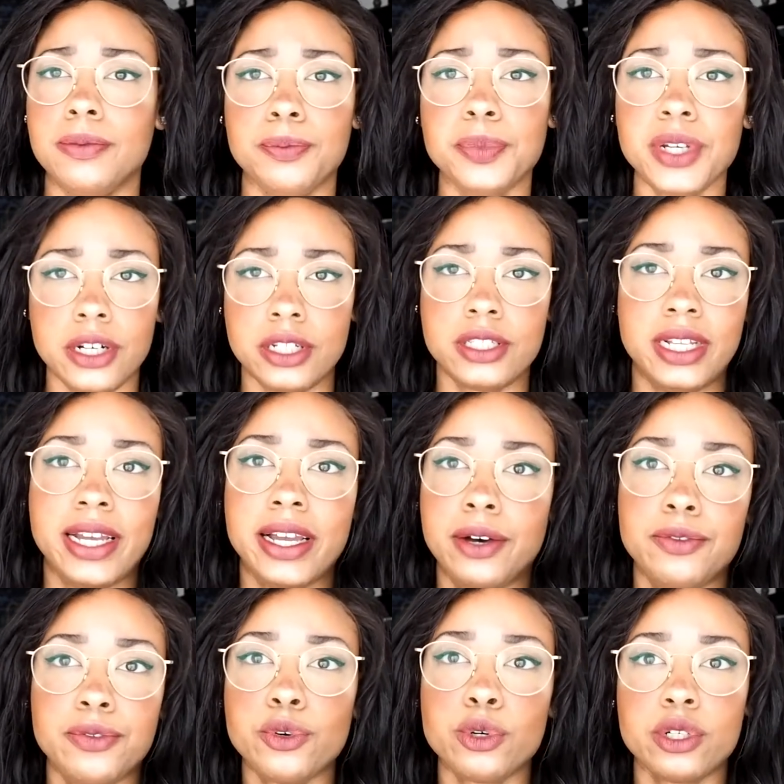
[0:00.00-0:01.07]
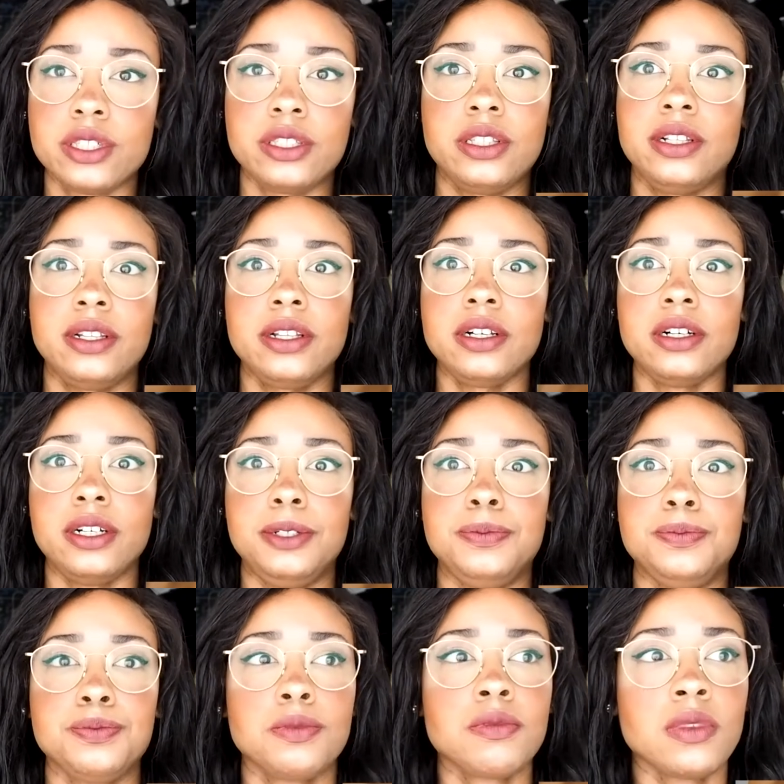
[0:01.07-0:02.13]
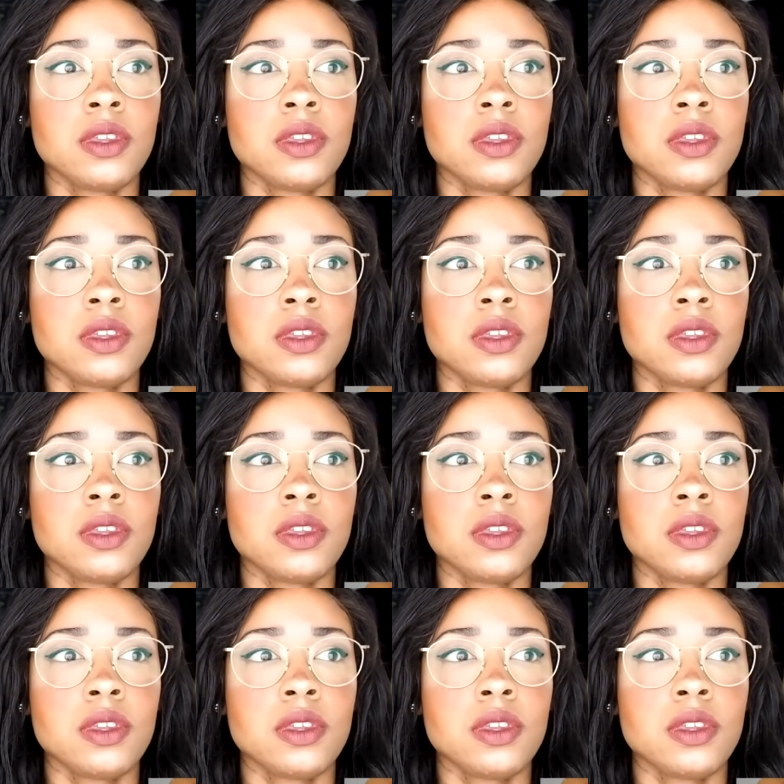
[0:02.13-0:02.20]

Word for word: because like of course um,